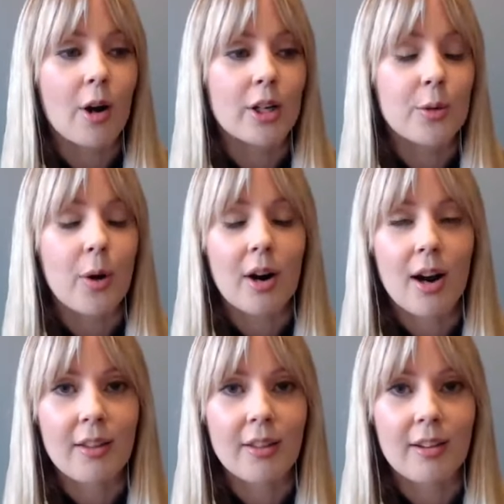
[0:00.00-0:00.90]
hard
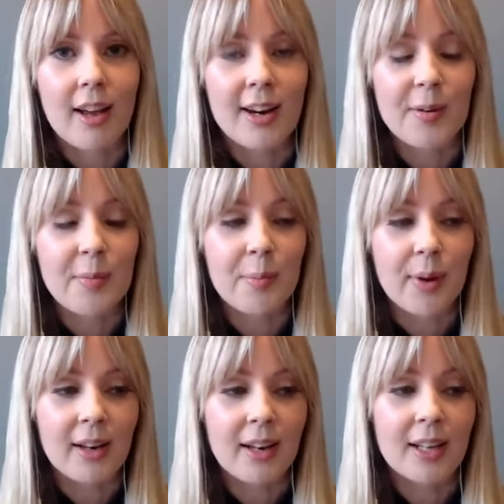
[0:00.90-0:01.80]
you are on the light,
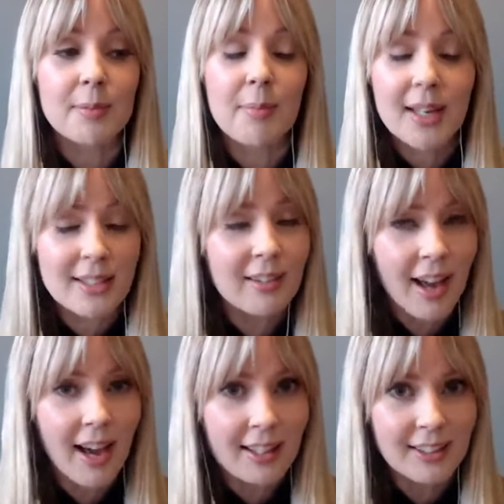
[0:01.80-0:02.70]
but it's made to
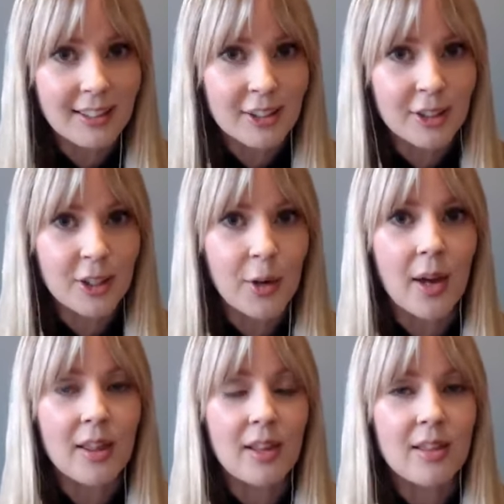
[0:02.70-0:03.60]
last. So I
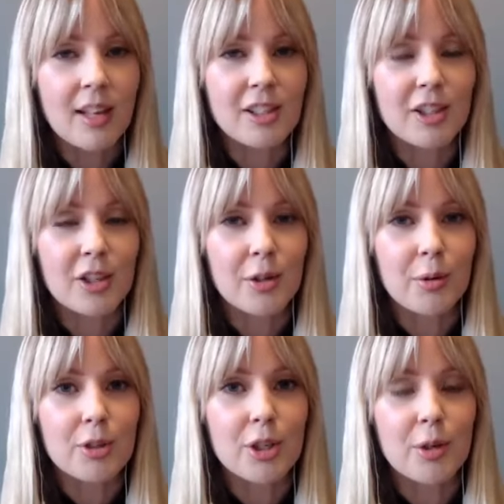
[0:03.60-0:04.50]
think that's a huge,
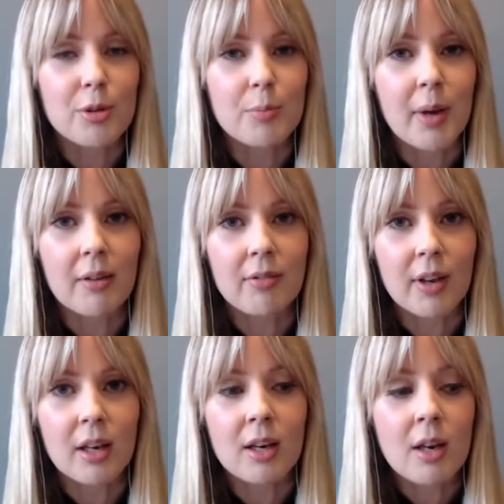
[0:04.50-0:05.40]
huge
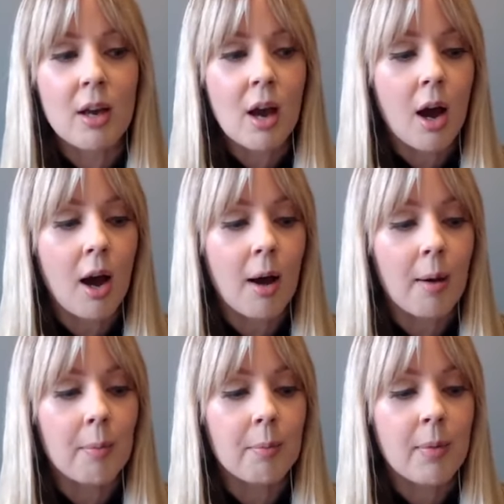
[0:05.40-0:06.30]
benefit.
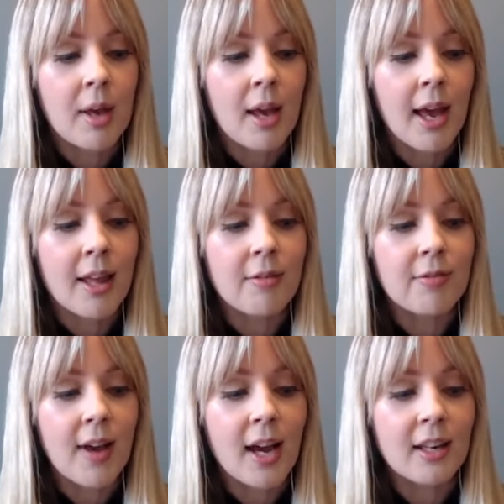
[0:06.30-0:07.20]
And the
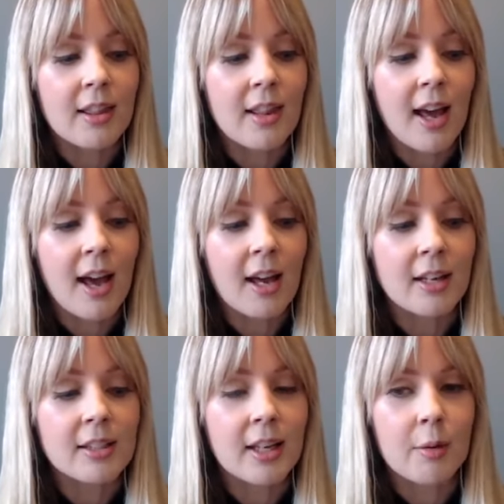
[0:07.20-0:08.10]
fact that,
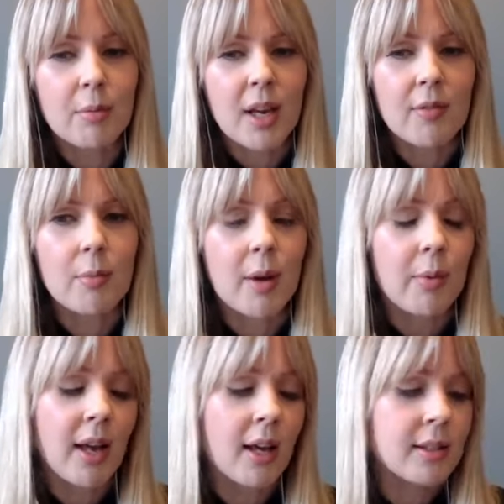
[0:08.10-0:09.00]
and Kevin might want to
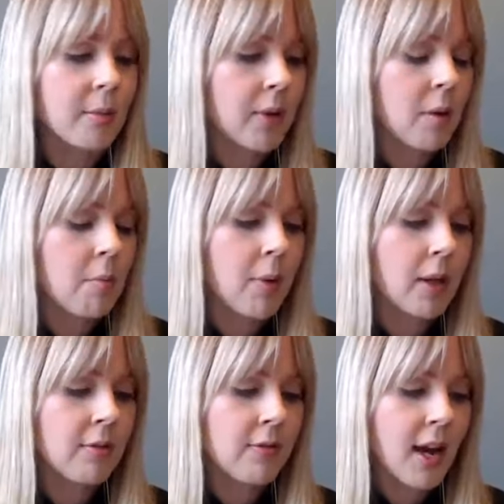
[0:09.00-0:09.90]
add something, but the
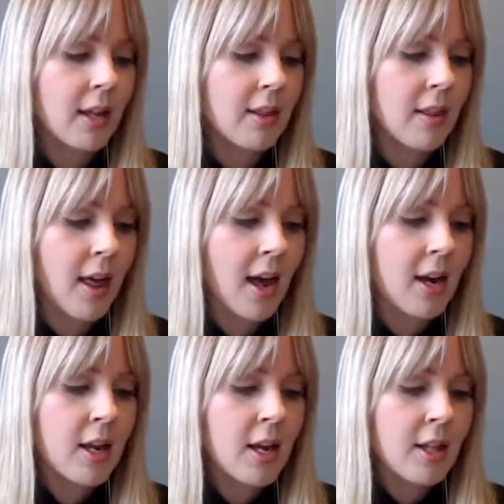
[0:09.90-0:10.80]
fact that
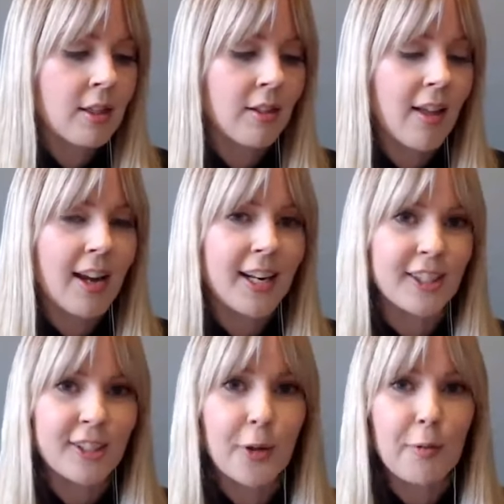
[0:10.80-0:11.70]
the light is
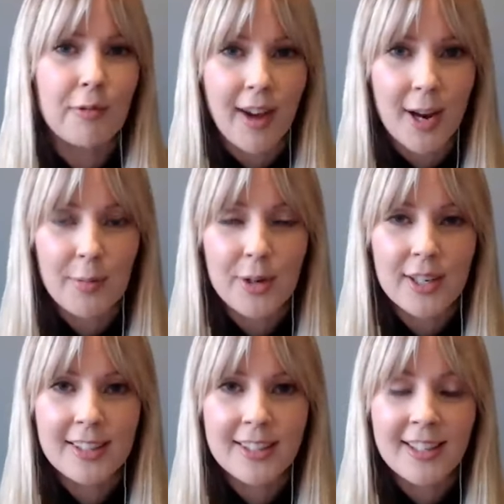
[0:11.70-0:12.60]
so vibrant,
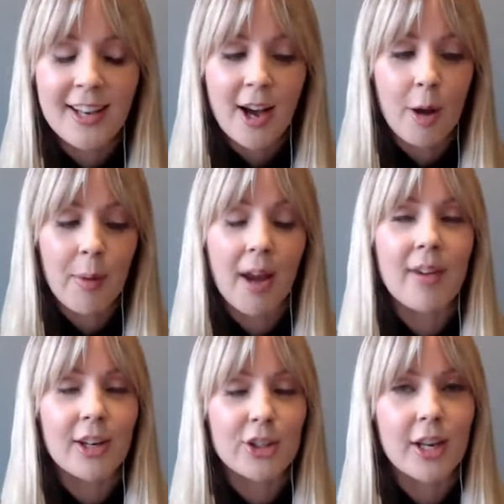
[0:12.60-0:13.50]
I've
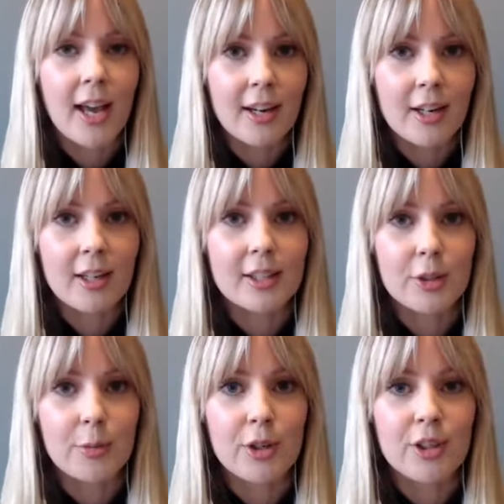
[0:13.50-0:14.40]
actually had
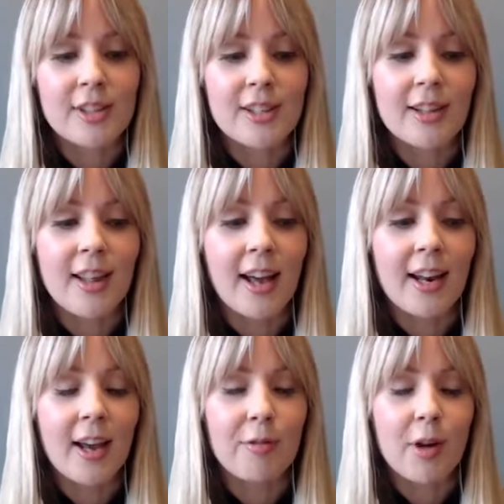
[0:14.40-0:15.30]
customers that
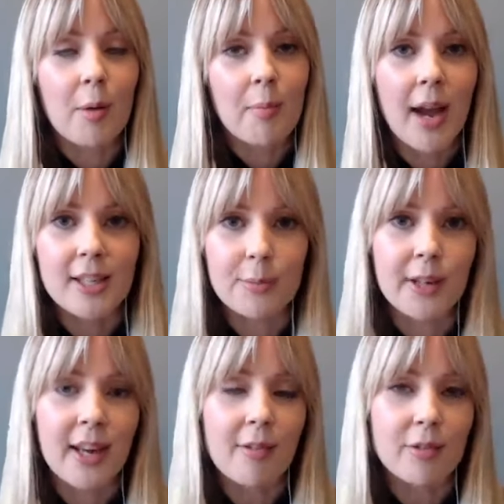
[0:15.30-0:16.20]
have come back to me
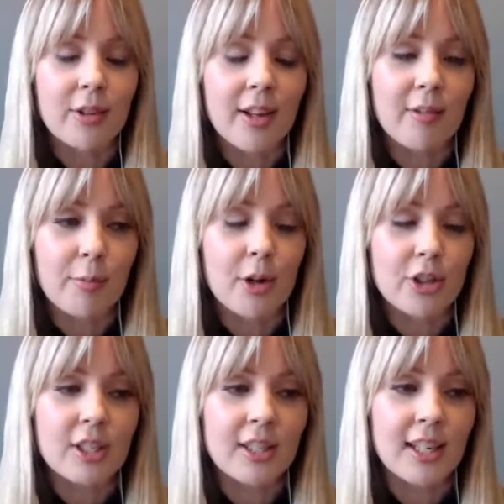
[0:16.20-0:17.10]
after they've
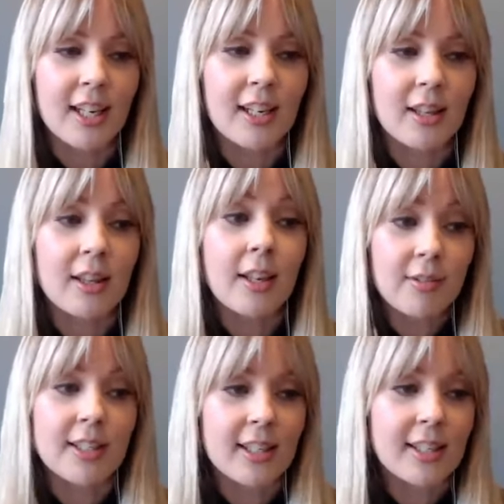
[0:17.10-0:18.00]
purchased it, the
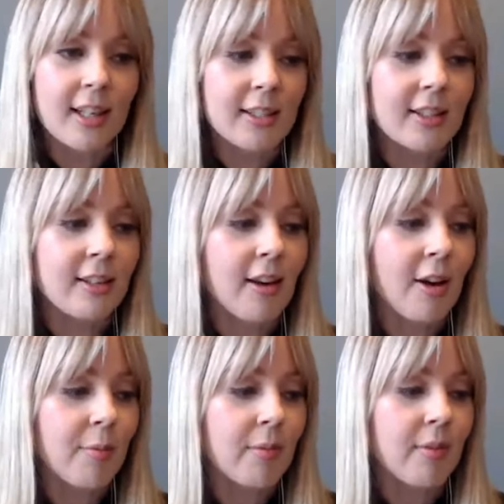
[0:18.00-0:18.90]

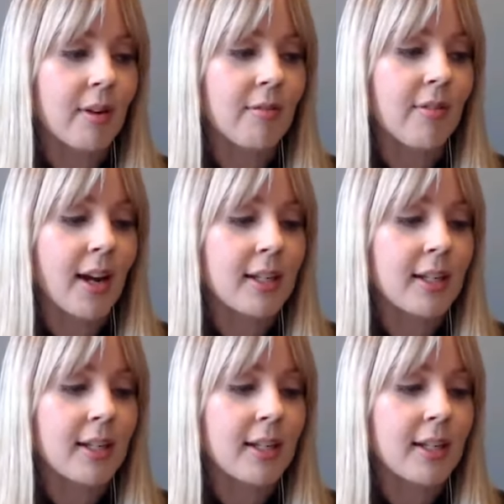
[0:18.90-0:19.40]
EV6000, in fact,